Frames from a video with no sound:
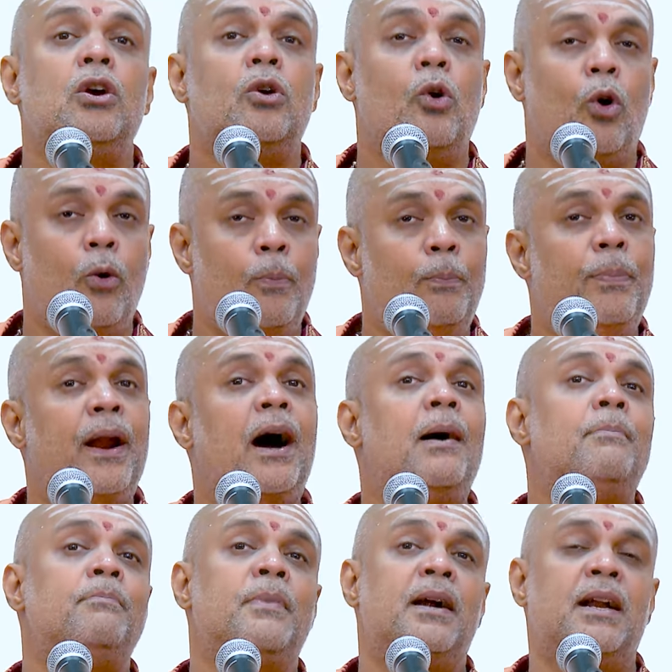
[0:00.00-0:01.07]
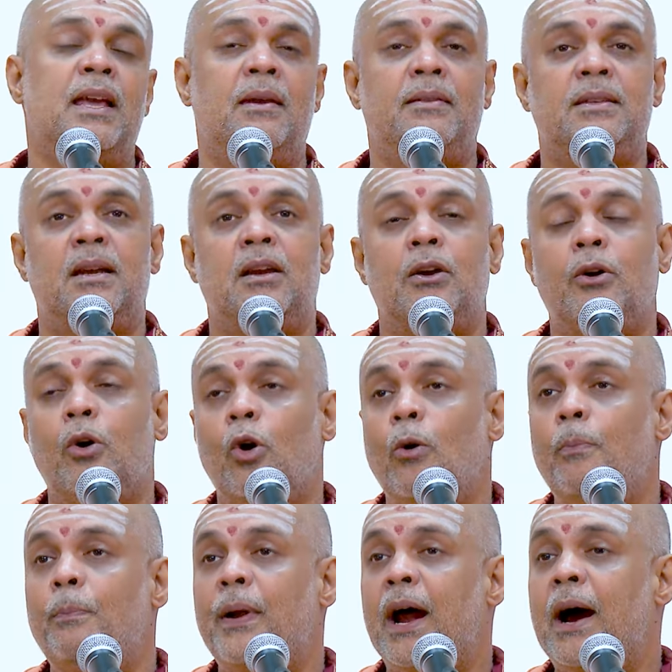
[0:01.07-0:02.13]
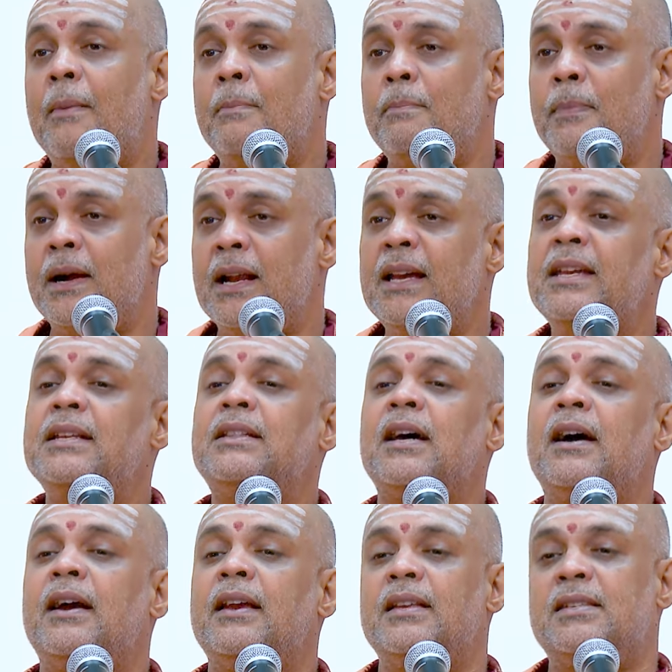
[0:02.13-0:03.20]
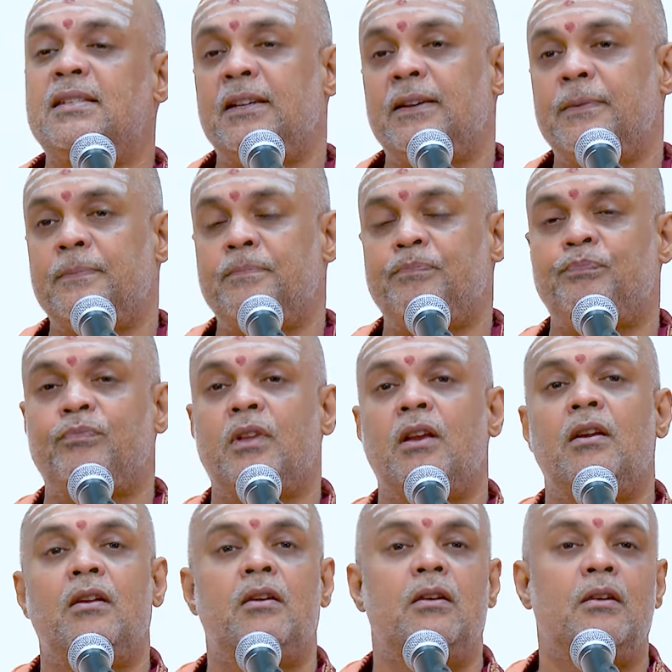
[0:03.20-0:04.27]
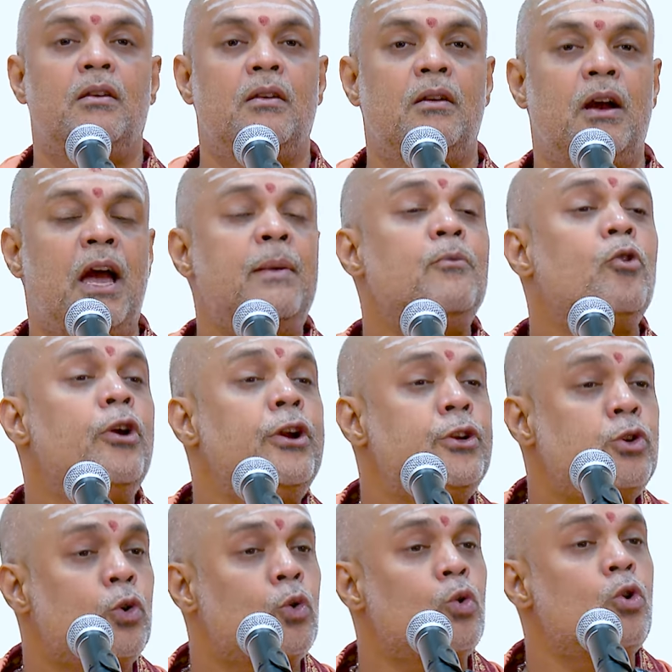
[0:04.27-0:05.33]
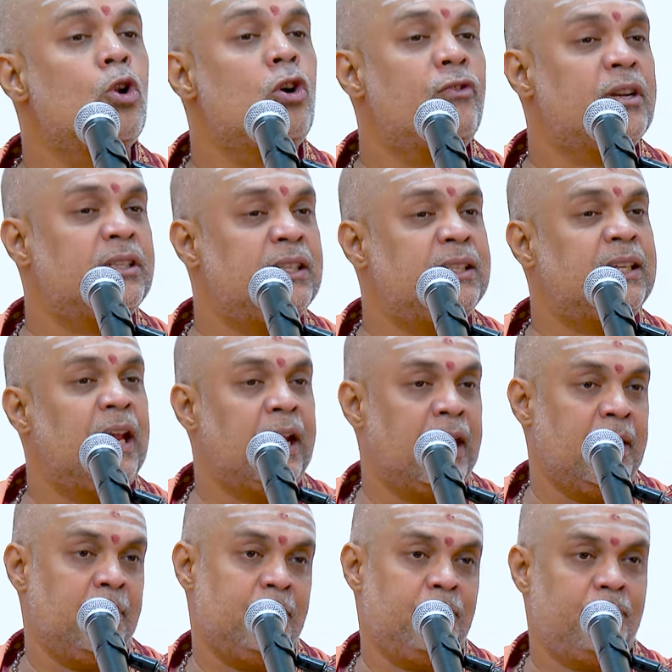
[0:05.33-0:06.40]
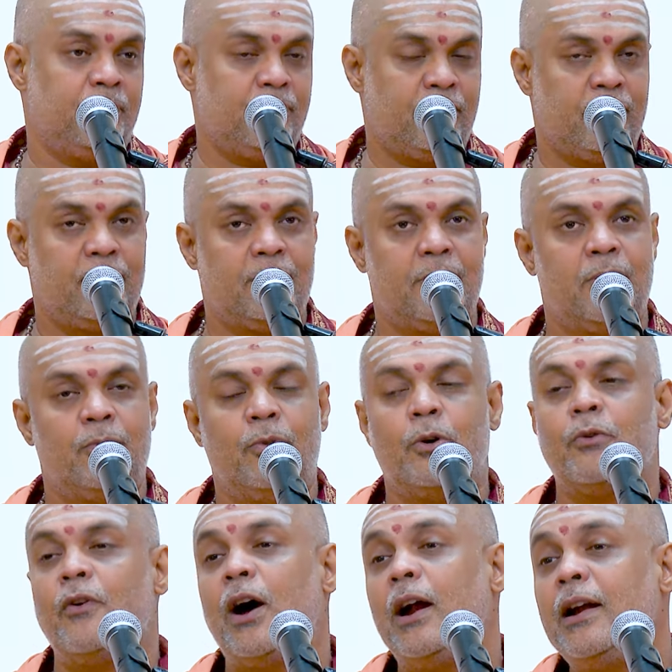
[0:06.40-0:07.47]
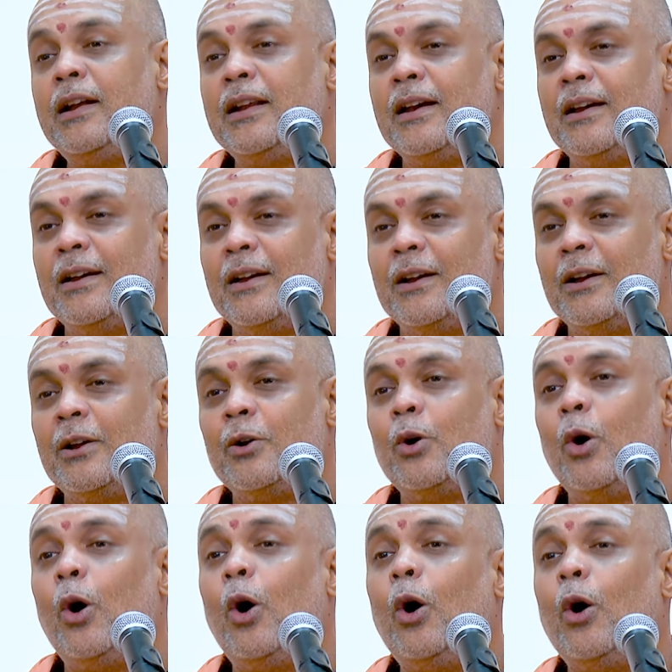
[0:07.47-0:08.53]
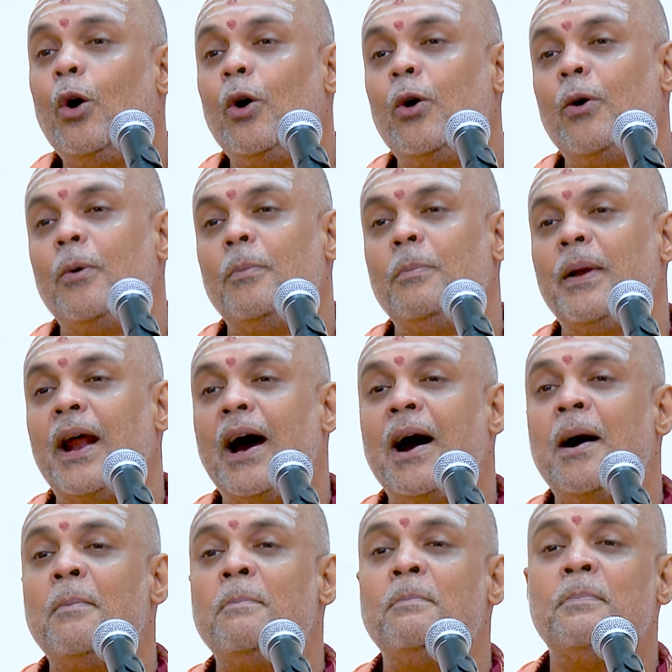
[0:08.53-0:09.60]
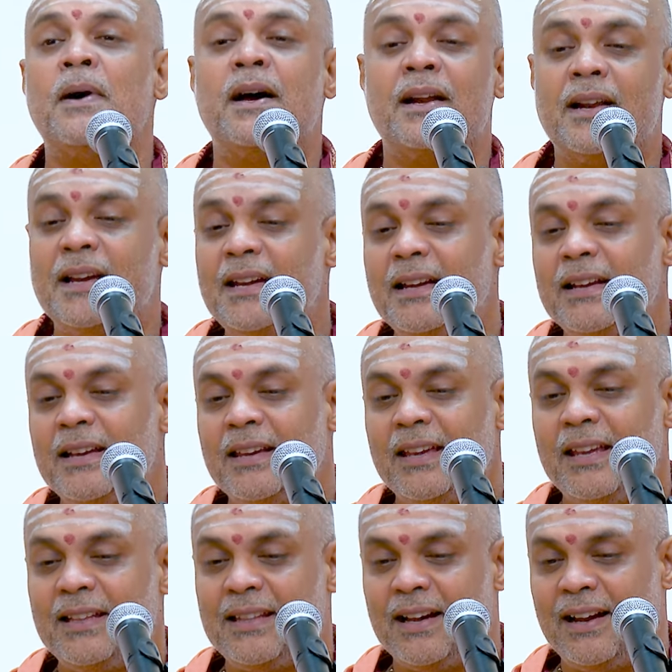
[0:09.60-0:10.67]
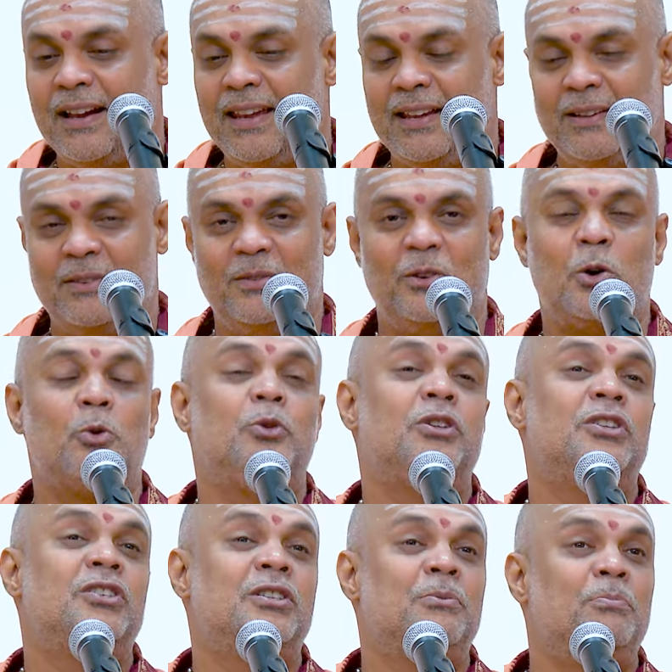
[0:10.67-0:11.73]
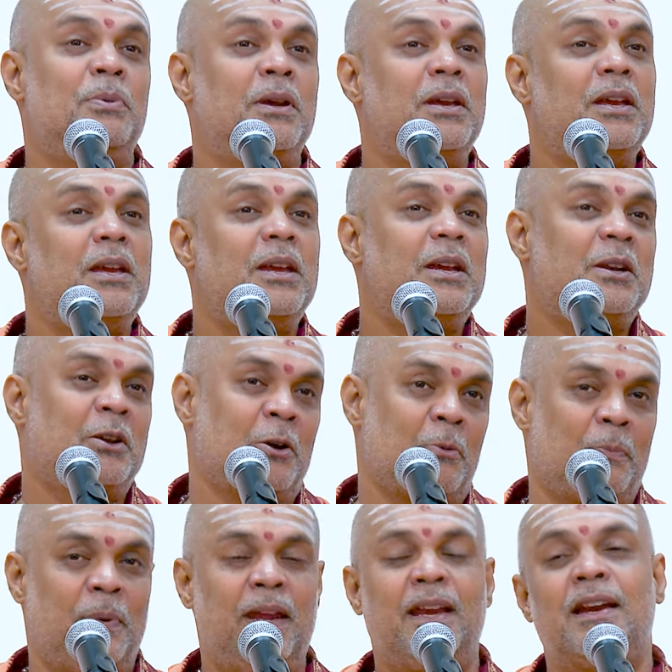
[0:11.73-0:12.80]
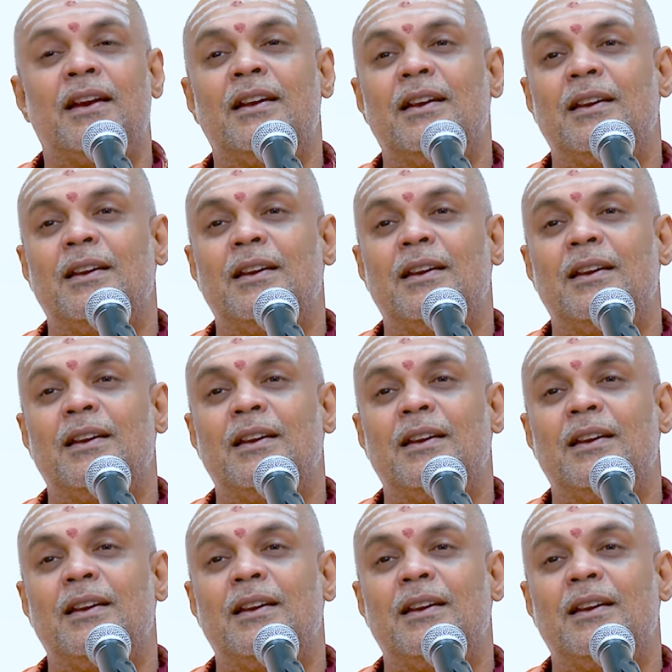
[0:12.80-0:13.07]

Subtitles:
Gobrahmana Hitayacha. I am going to rule over this kingdom. For what? Go Brahmana Hitaya. Now this is a big topic.